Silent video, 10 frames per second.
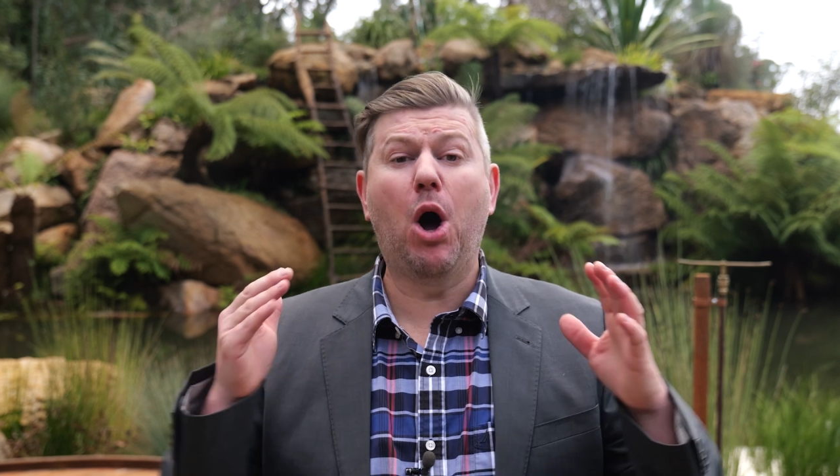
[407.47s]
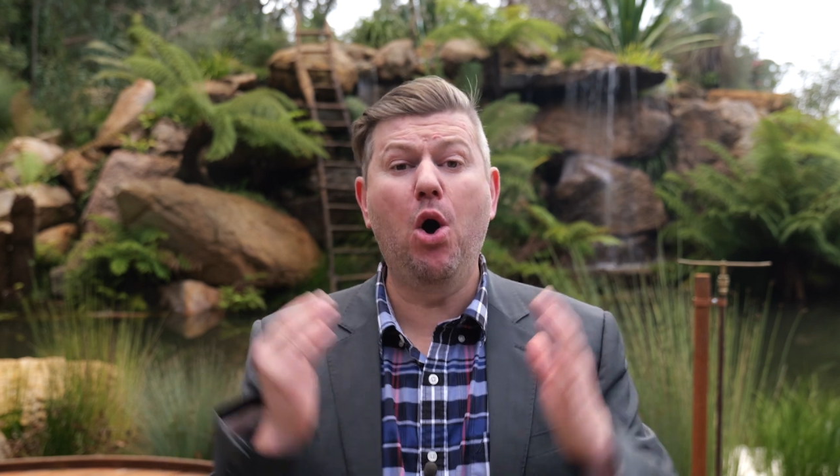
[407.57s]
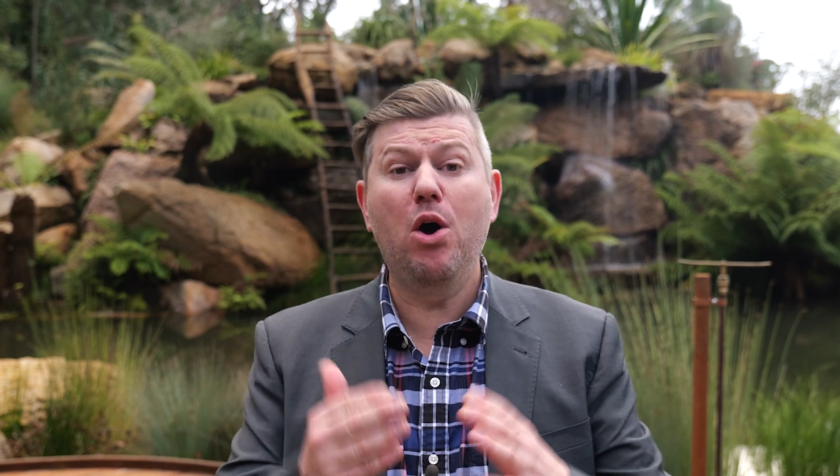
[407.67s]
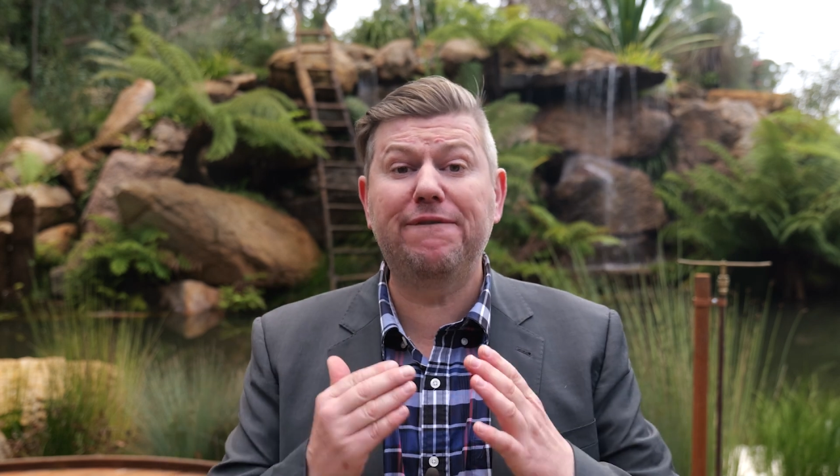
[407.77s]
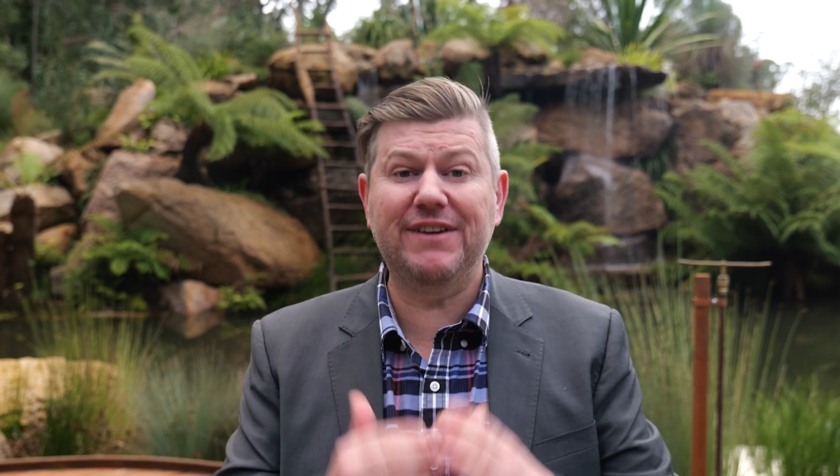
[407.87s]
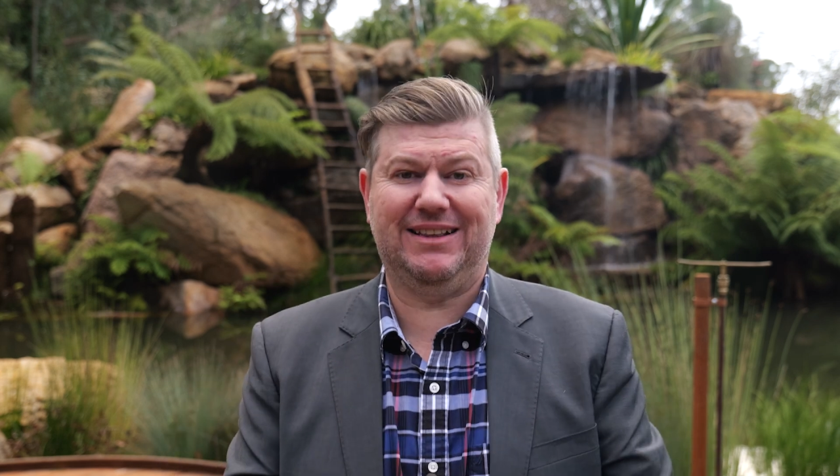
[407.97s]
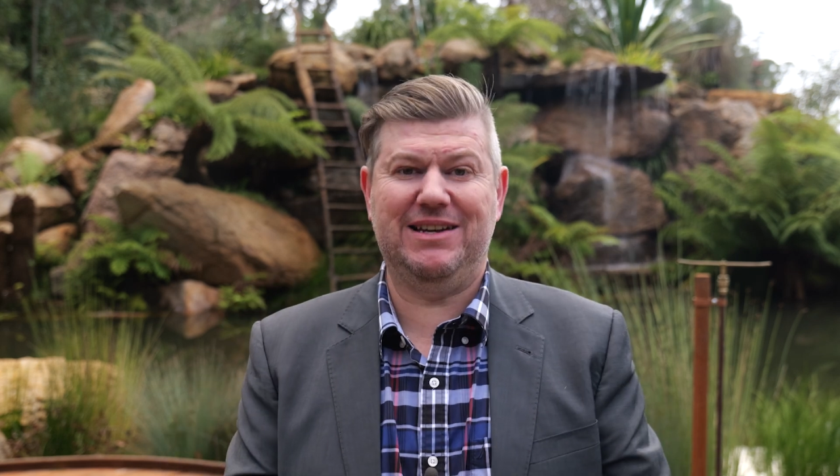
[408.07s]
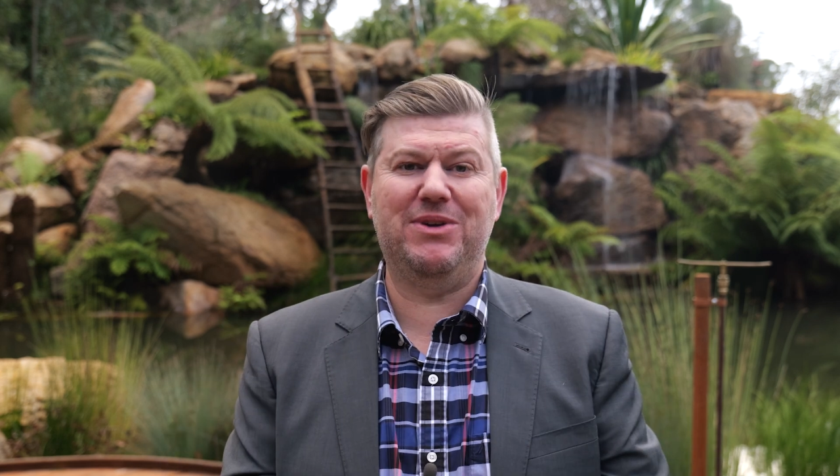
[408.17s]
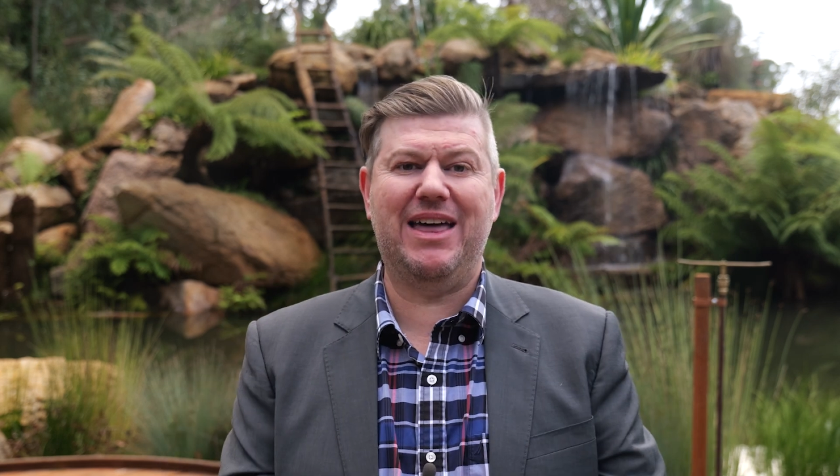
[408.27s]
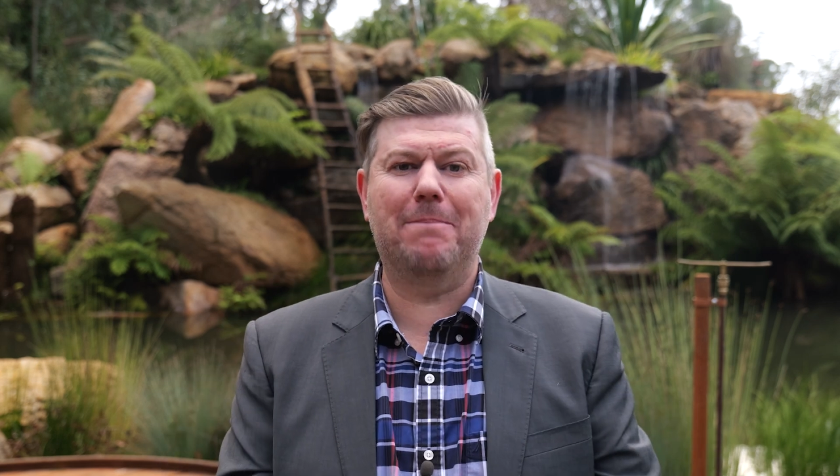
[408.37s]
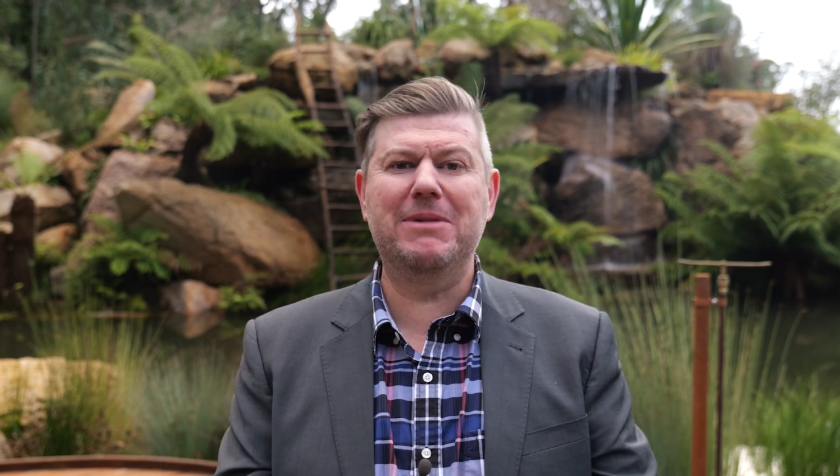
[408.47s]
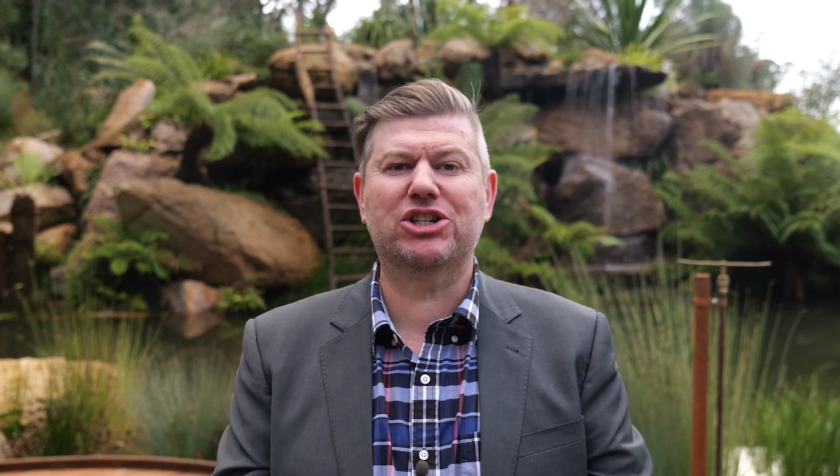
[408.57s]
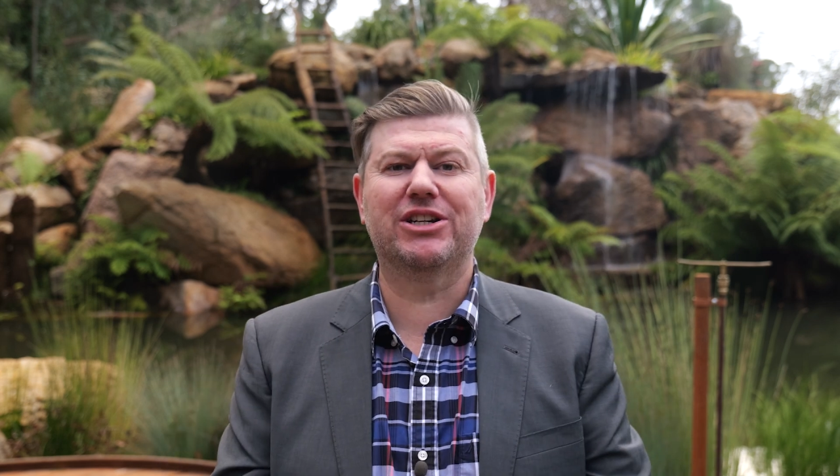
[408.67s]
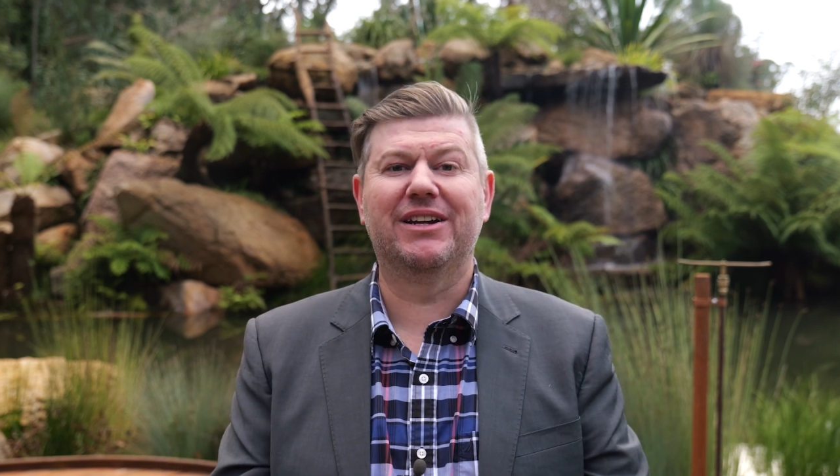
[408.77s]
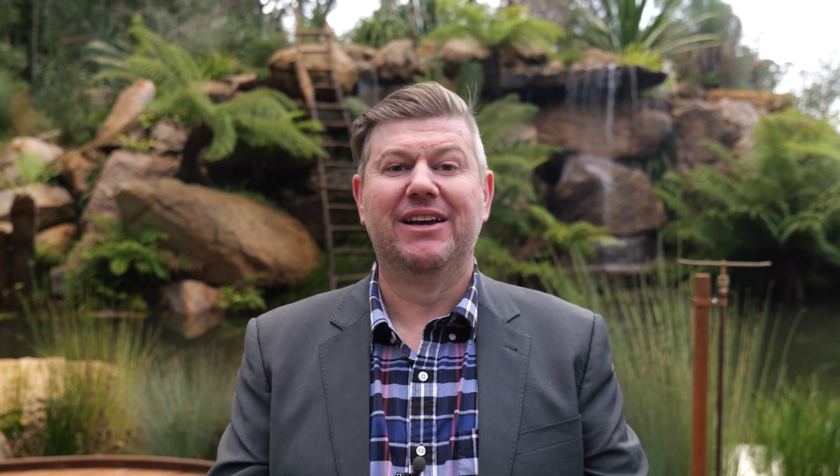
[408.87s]
perfectly with our
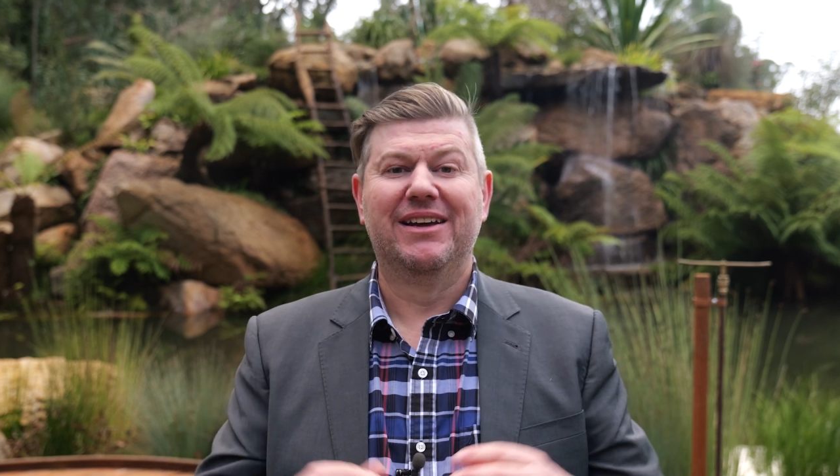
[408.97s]
mission.